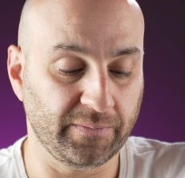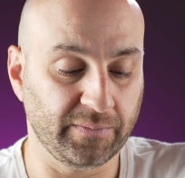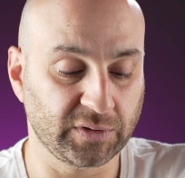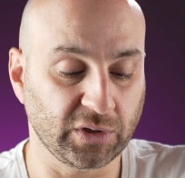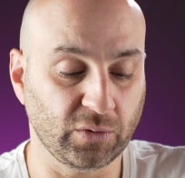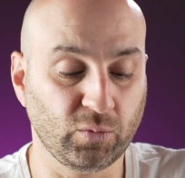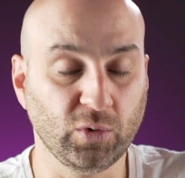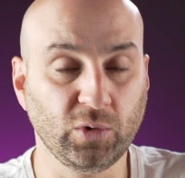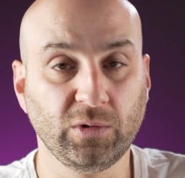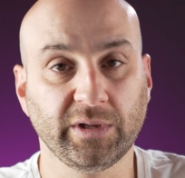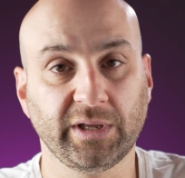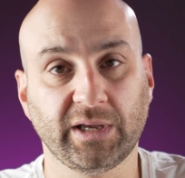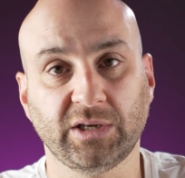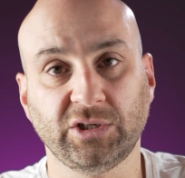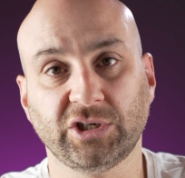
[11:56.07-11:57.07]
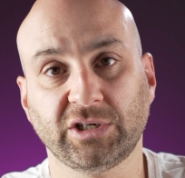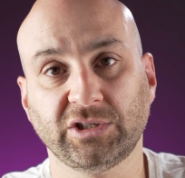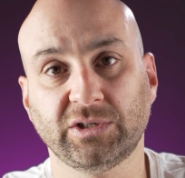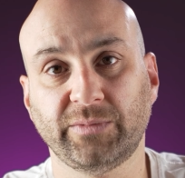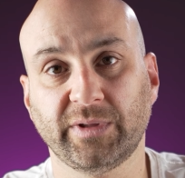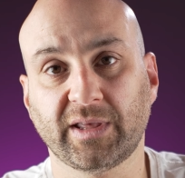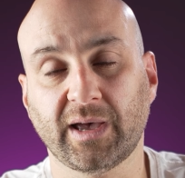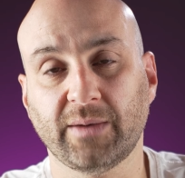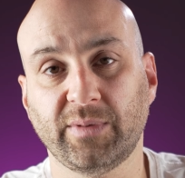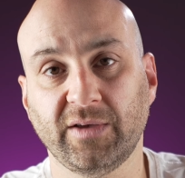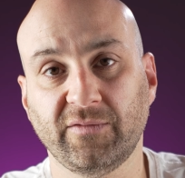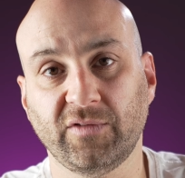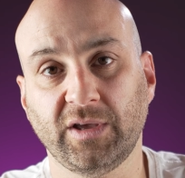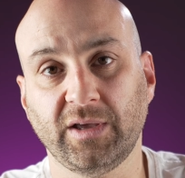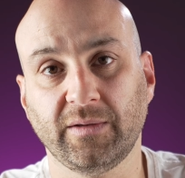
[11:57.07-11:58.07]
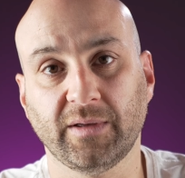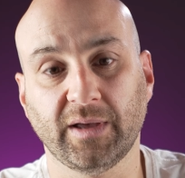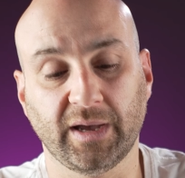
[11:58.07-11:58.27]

So wool in conjunction with cap heavy.